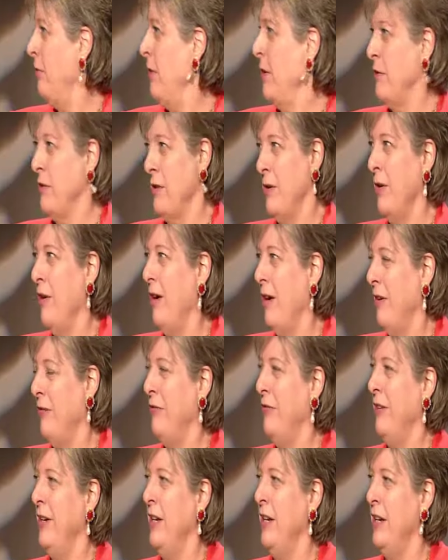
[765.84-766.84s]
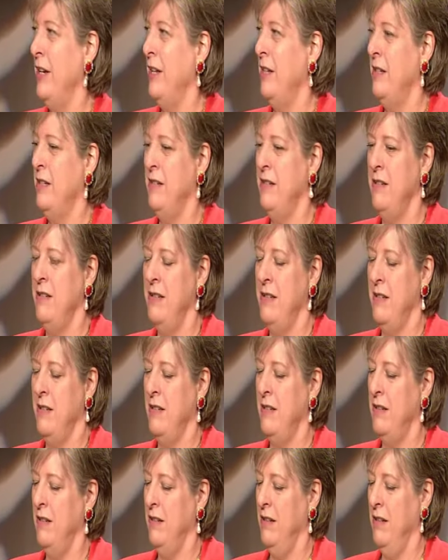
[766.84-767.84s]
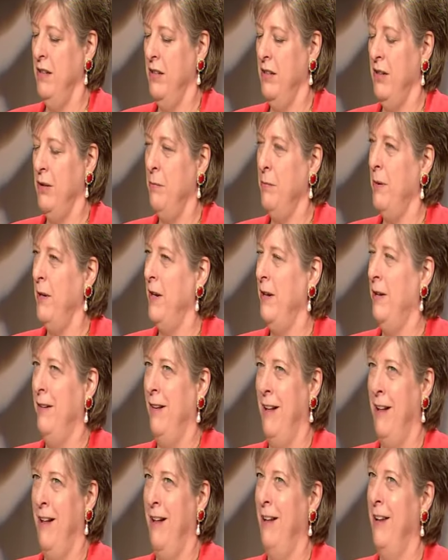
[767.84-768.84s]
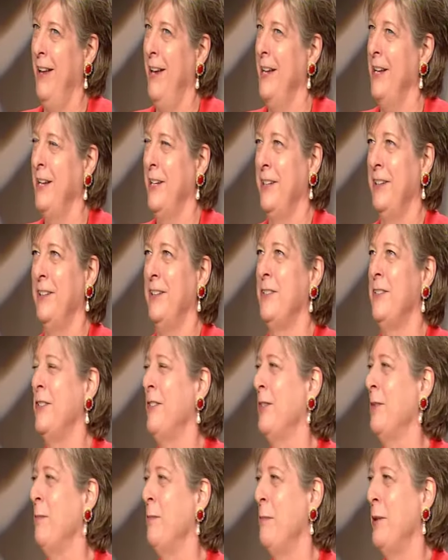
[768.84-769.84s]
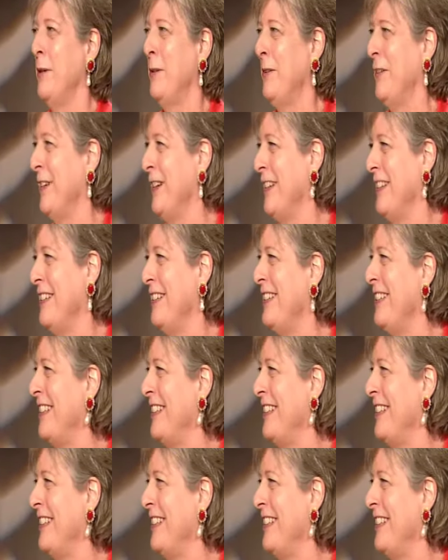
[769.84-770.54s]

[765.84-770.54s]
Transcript: throws it off. And, uh, you know, but I'll, I'll hang in there till the bitter end.